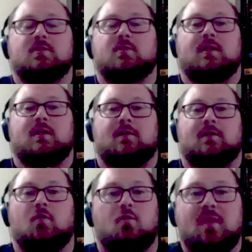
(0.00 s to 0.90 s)
And then they're
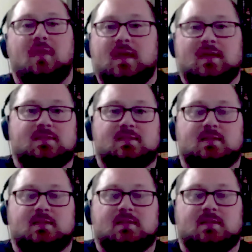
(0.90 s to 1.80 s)
doing like a full
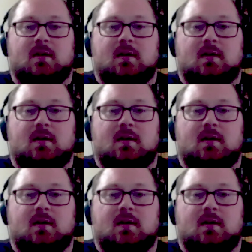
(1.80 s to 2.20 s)
piece.